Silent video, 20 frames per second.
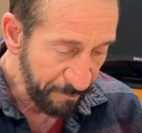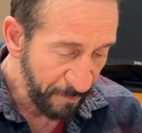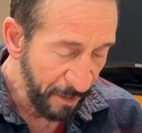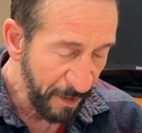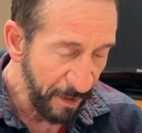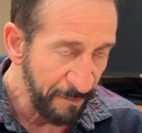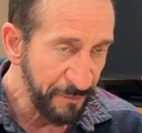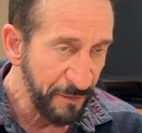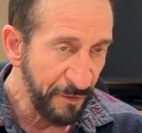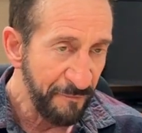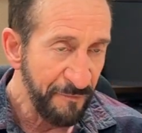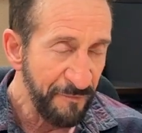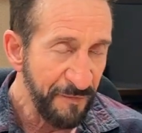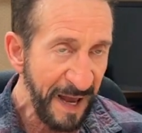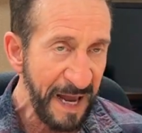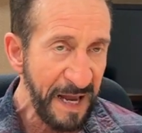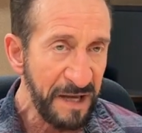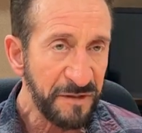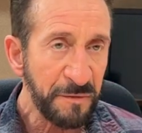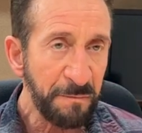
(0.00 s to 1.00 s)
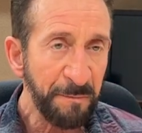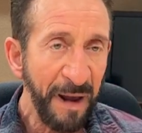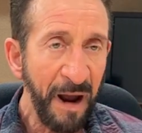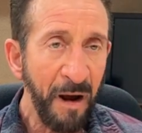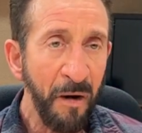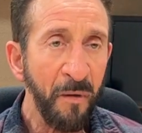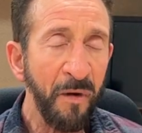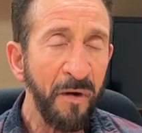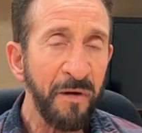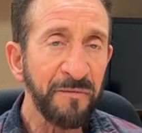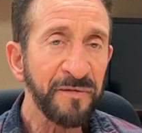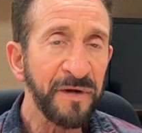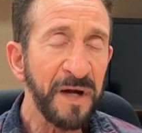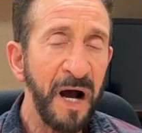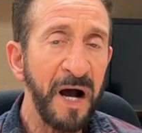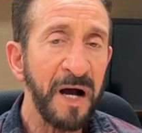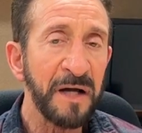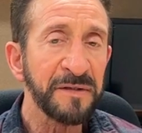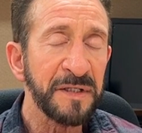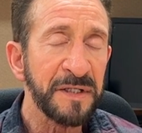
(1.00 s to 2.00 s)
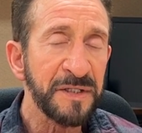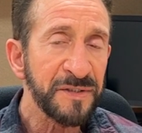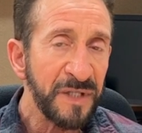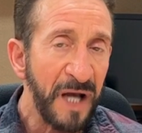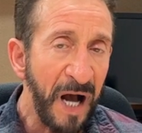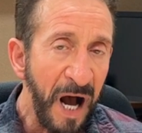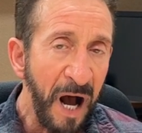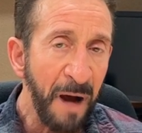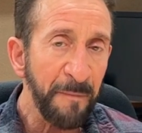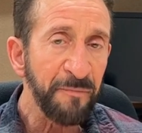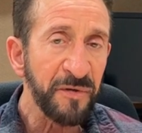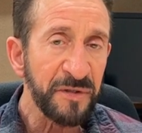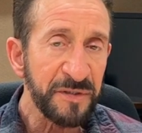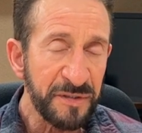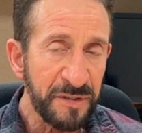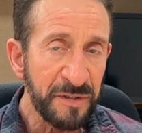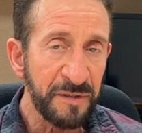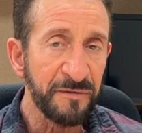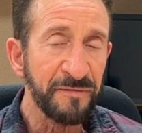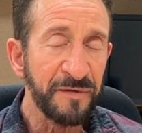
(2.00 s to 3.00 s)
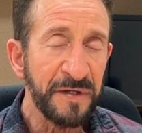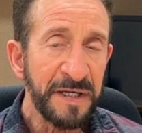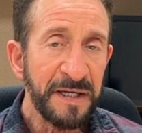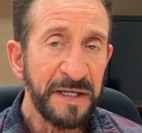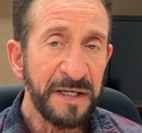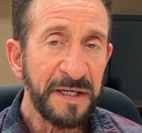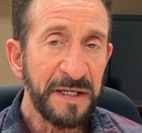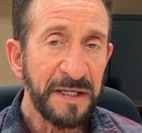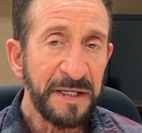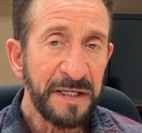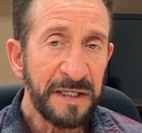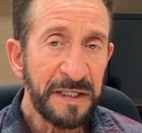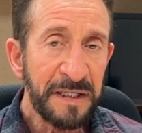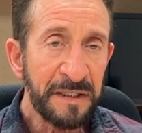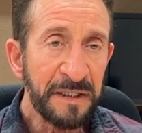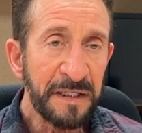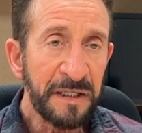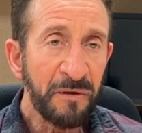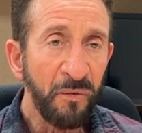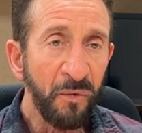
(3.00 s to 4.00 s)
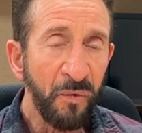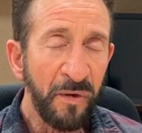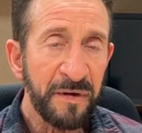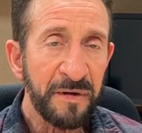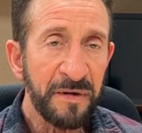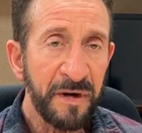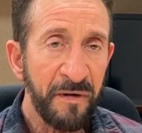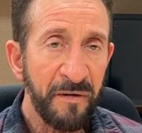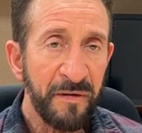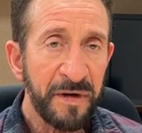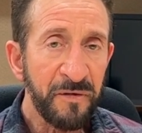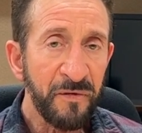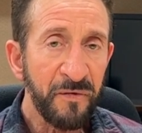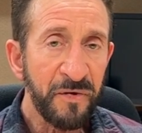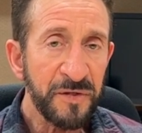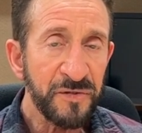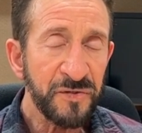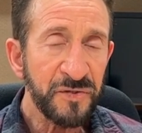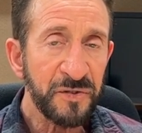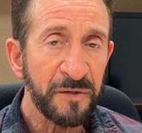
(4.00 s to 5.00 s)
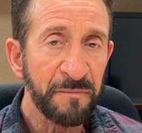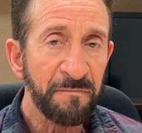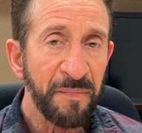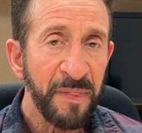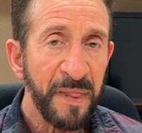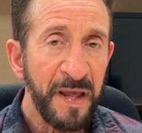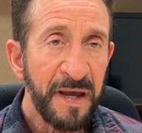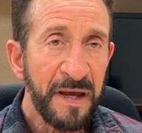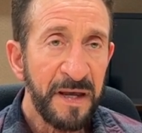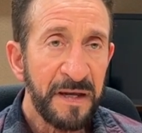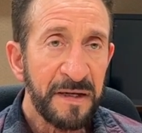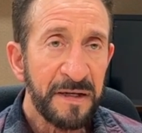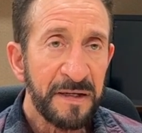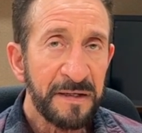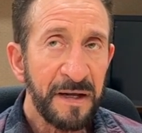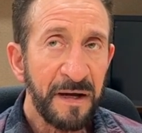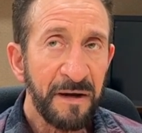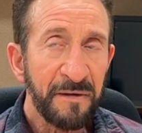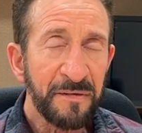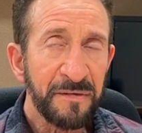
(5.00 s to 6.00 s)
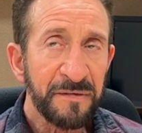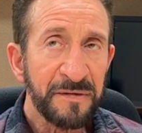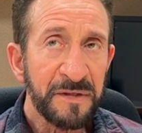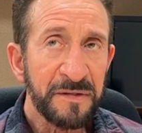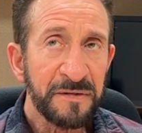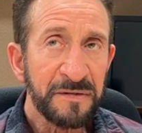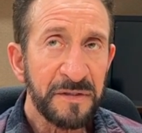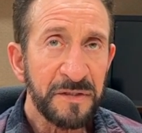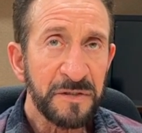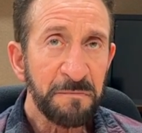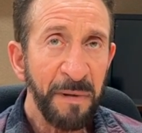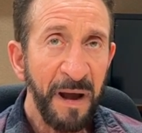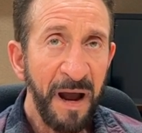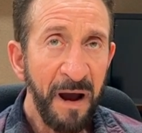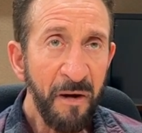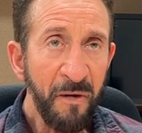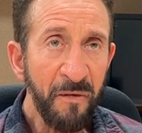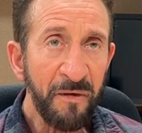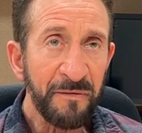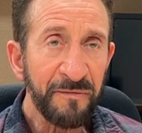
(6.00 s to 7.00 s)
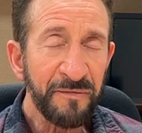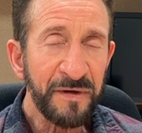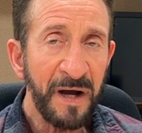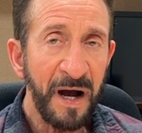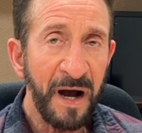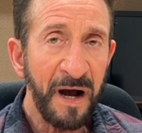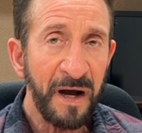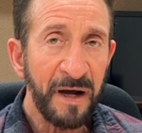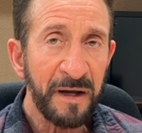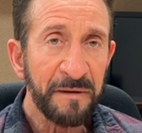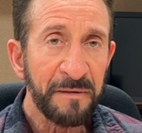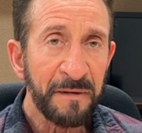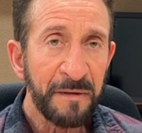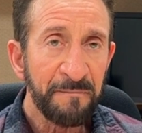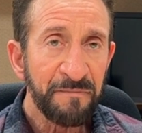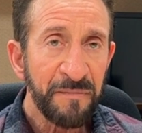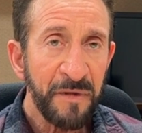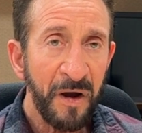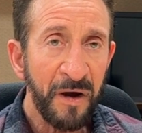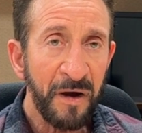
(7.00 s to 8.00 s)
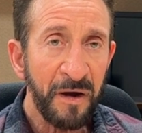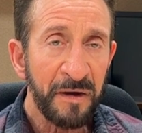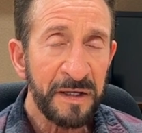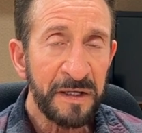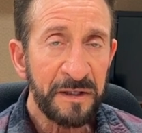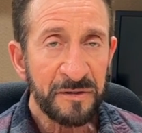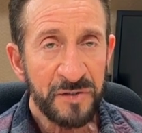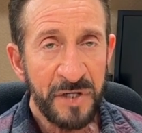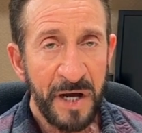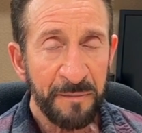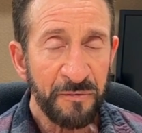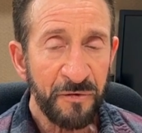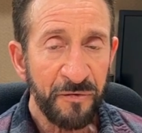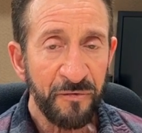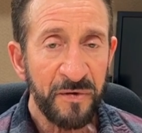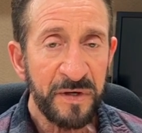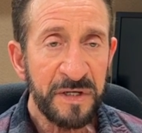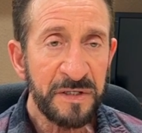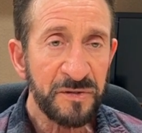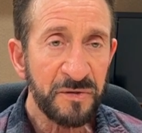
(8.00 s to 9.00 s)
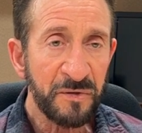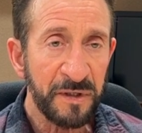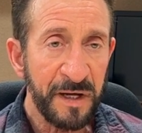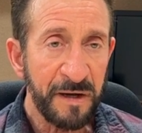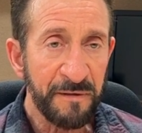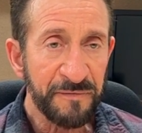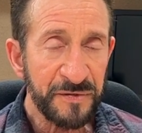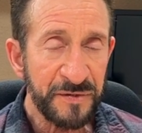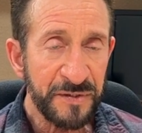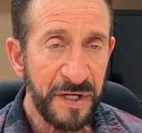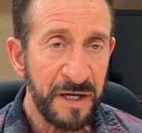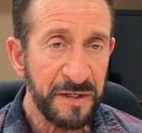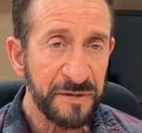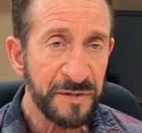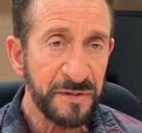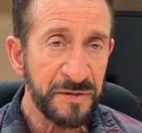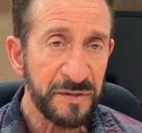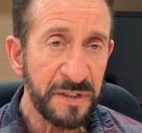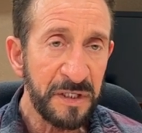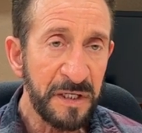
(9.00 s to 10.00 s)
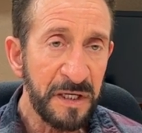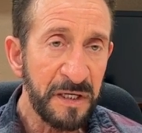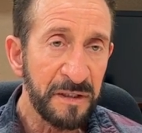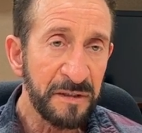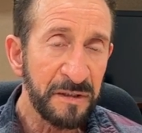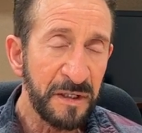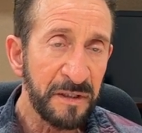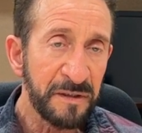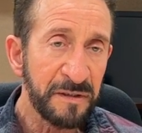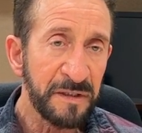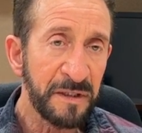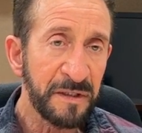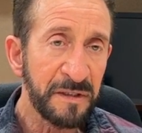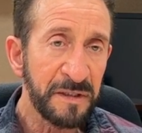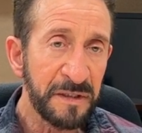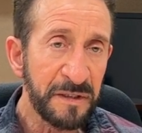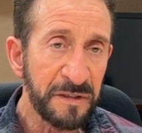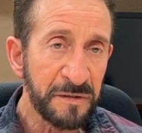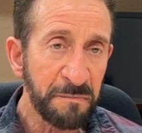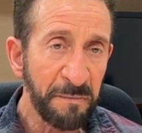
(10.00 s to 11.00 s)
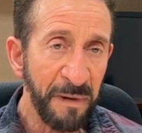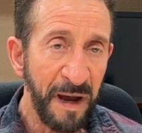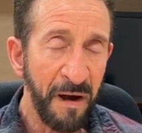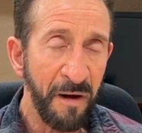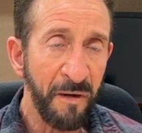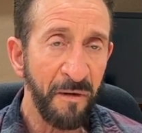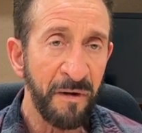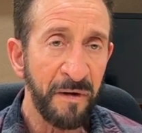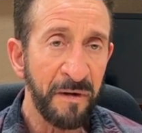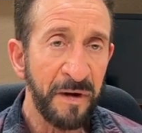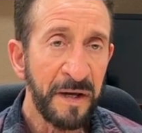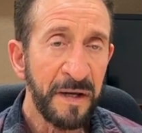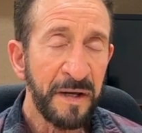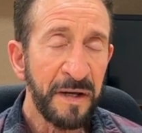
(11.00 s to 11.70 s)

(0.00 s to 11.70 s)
of the vast power of God that is operative in the ordinary Christian. Now, this power of God, in chapter 3, he's going to emphasize this again, that his power